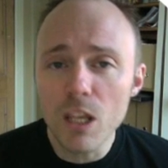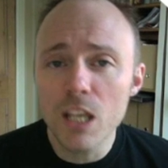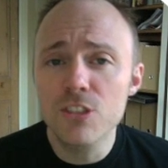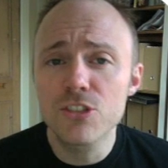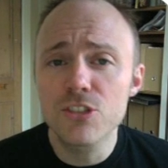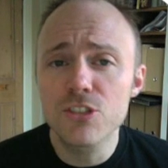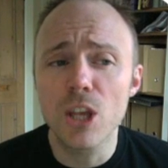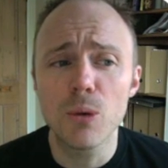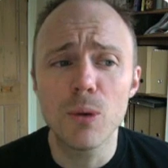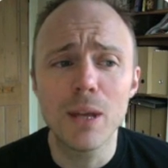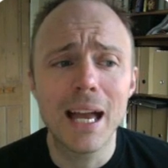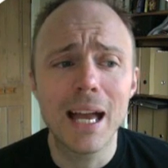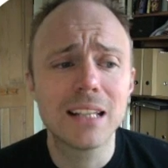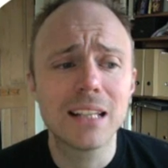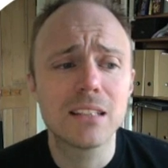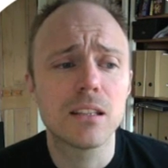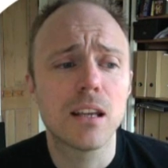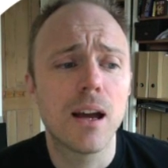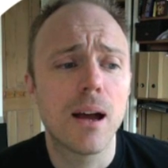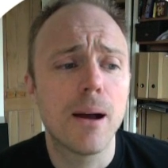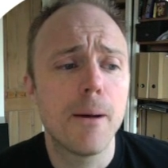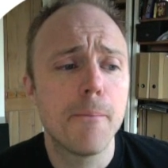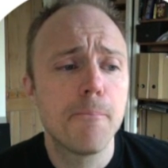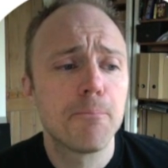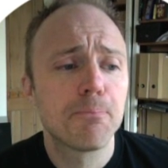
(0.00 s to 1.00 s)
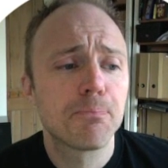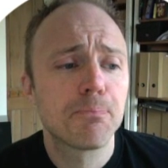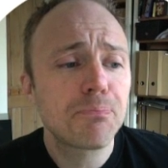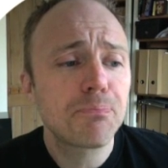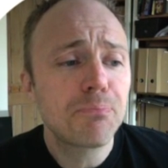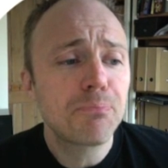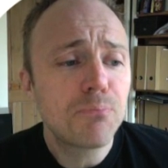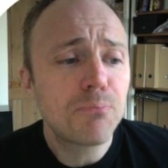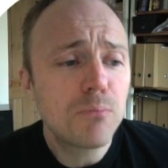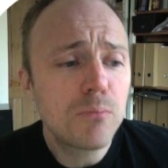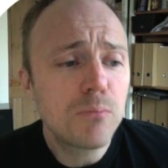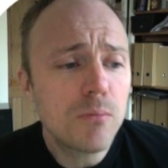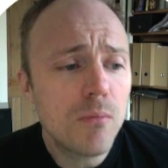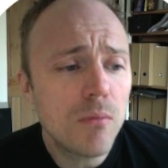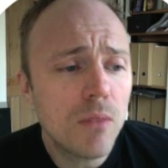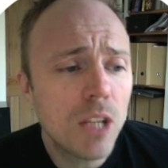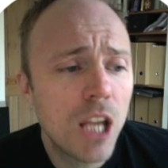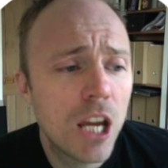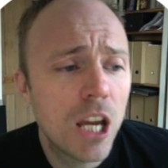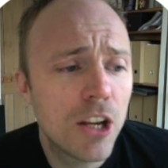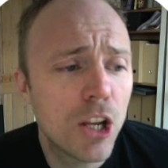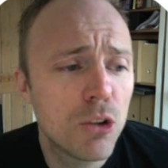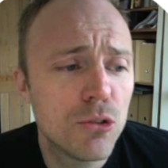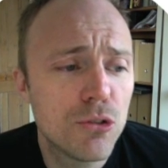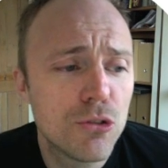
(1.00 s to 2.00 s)
So we had
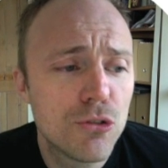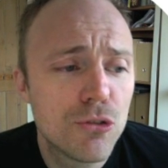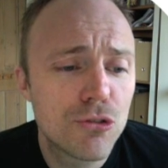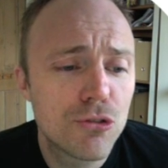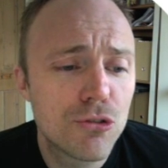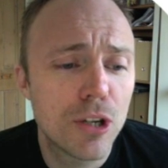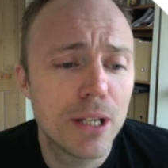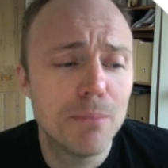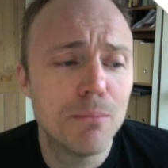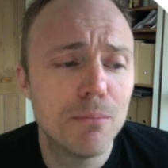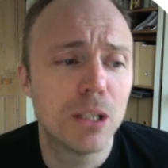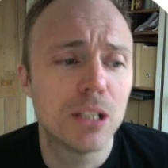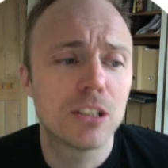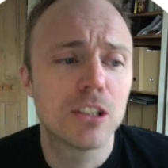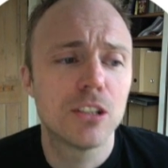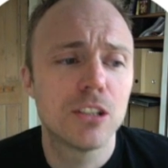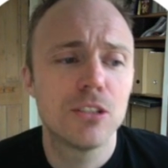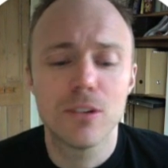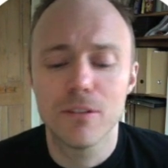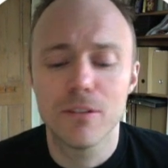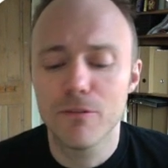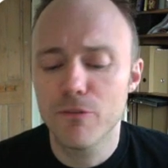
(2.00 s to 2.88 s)
no treatment,